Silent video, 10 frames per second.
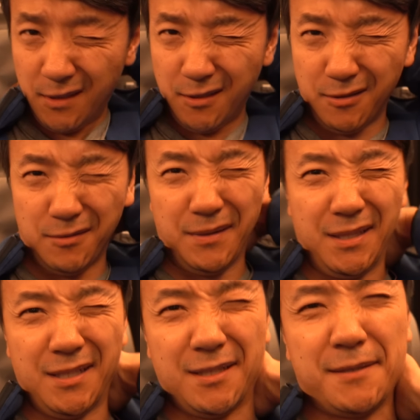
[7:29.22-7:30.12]
Oh, my
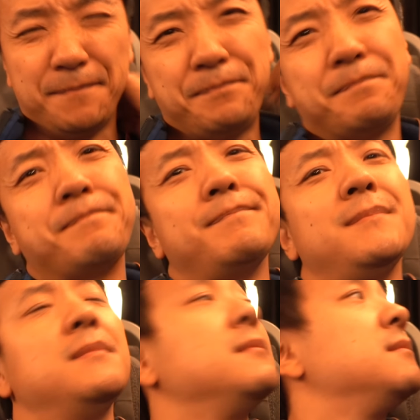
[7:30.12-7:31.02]
neck.
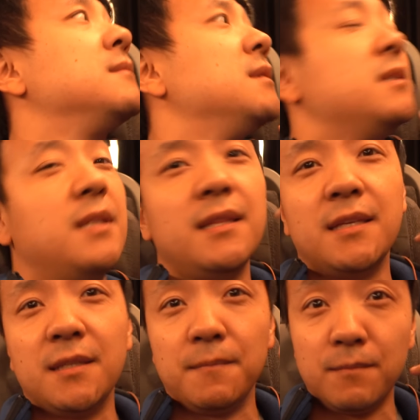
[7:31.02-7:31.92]
This thing
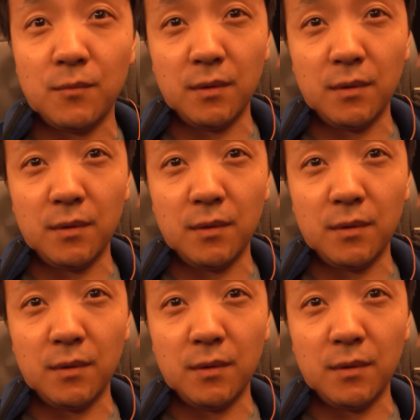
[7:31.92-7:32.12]
doesn't